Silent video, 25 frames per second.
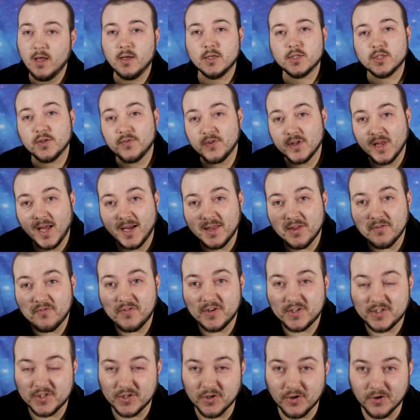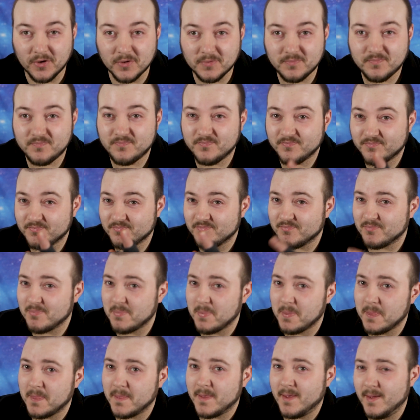So if you like the video,
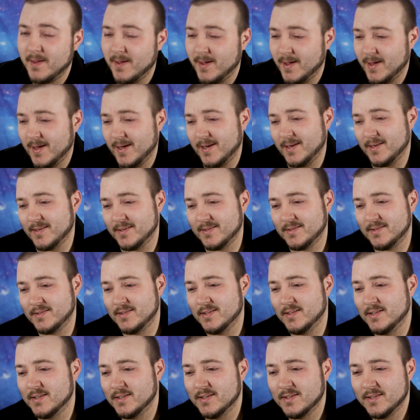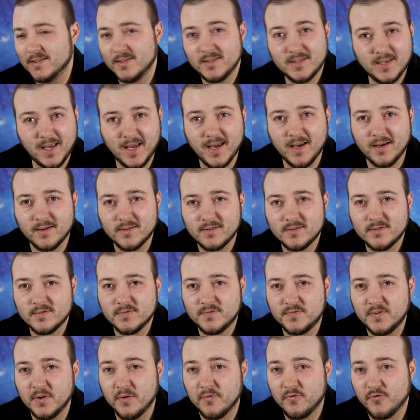yeah,
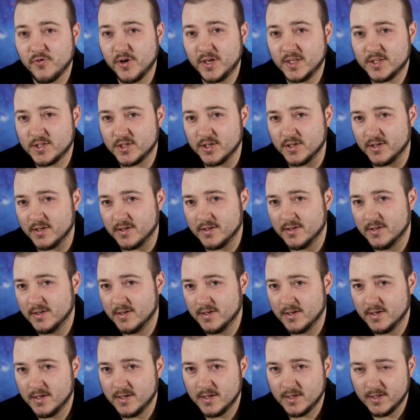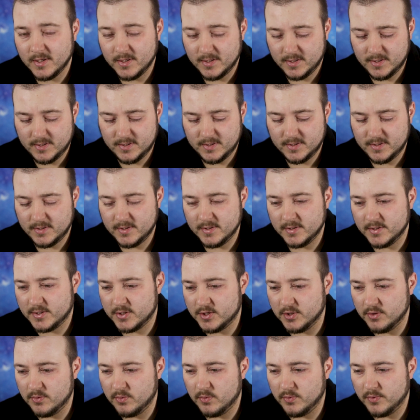feel free to
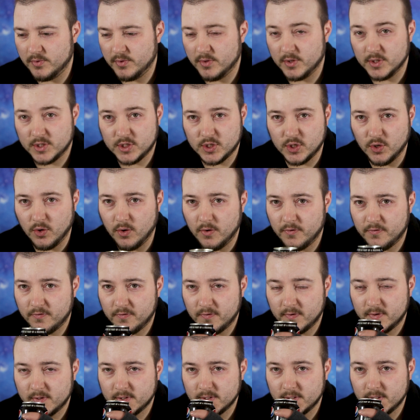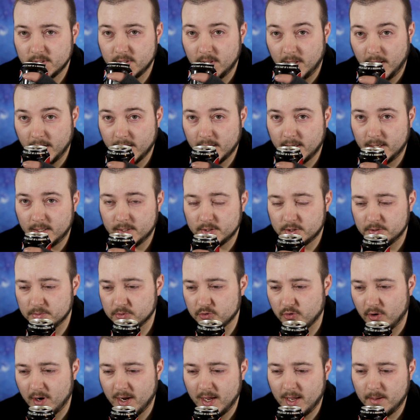do the stuff. Like it,
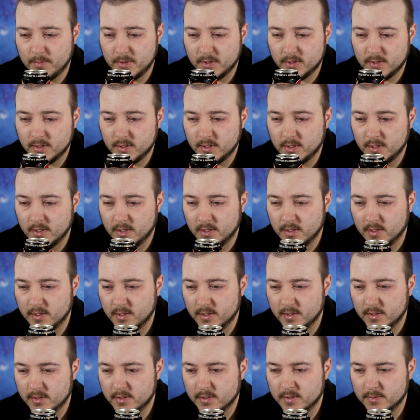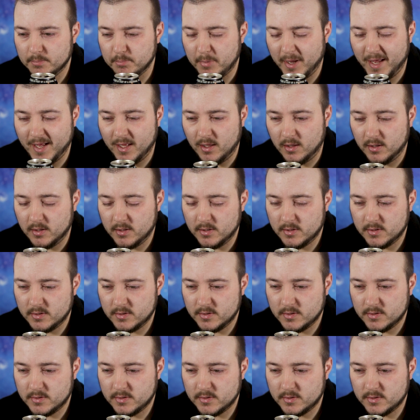subscribe, bell,
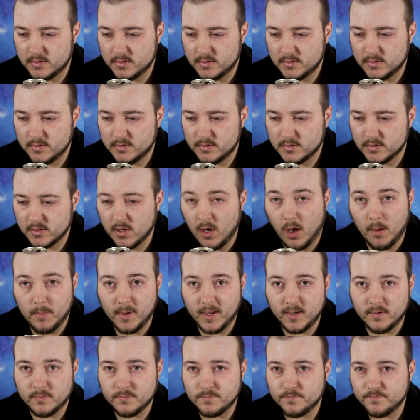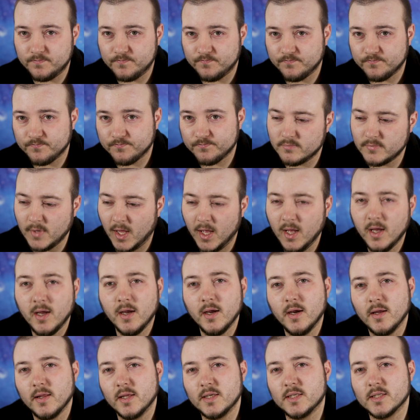comment.
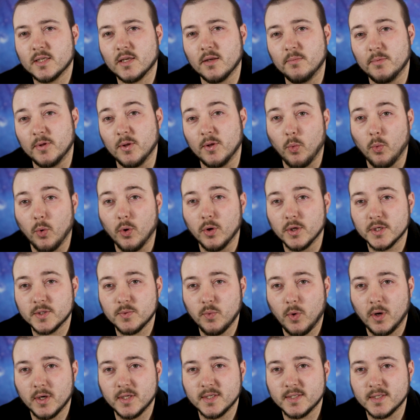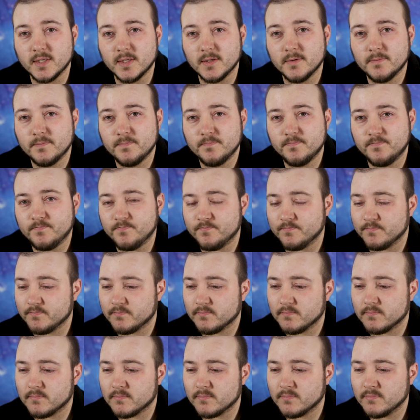This is going worst one, isn't it?
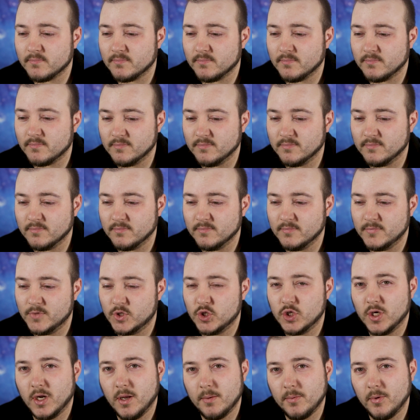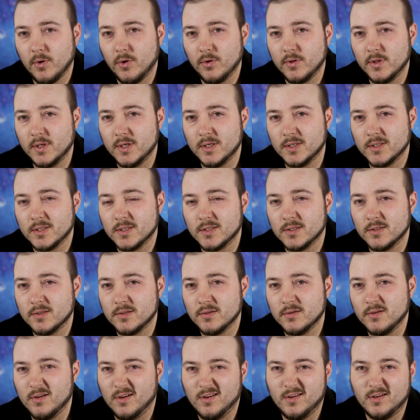Should I upload this?
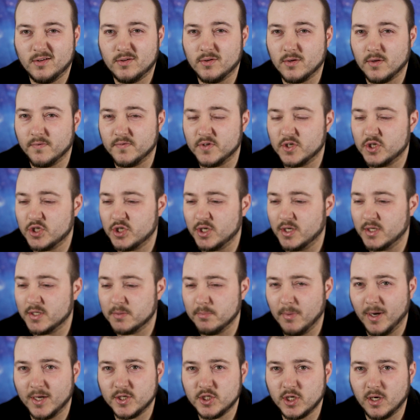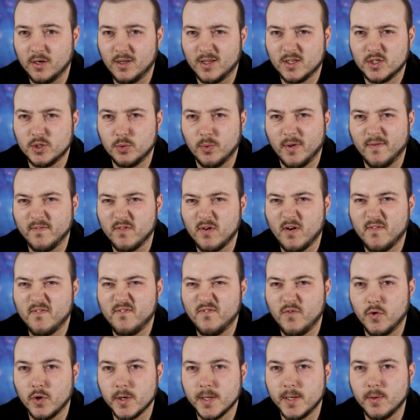Oh, I don't give a shit. It's my channel. I can do whatever I
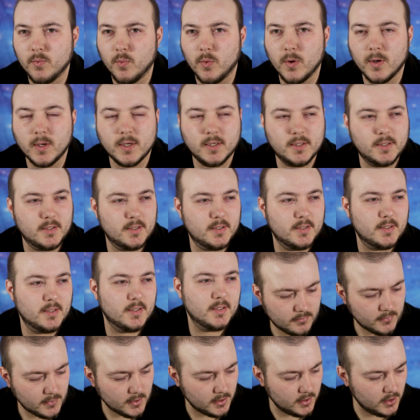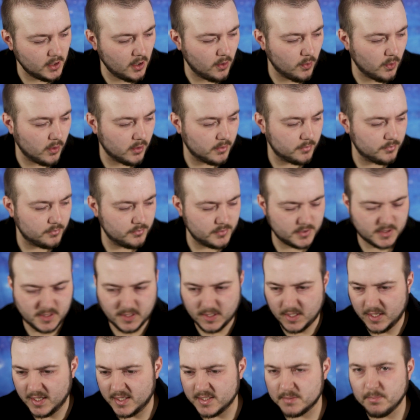fucking want. You know what?
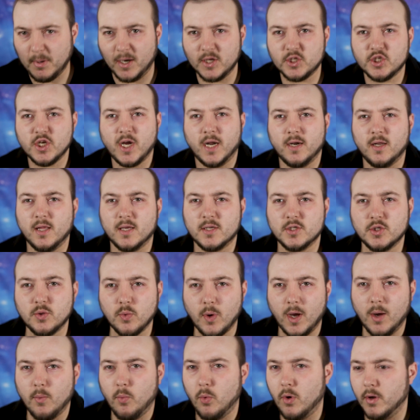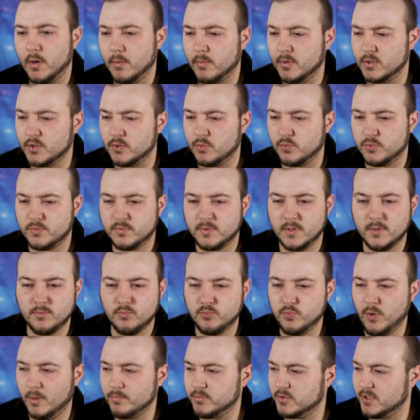Seeing it is my channel, I can do what I want.
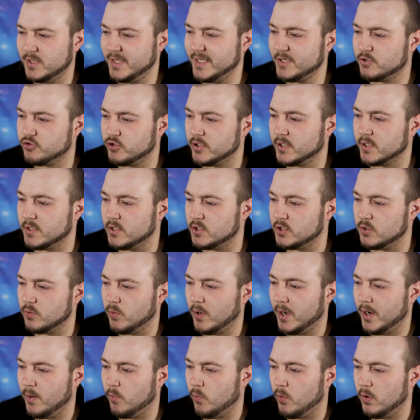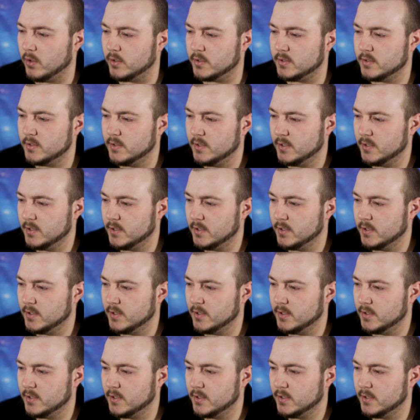I'm literally going to do what I want.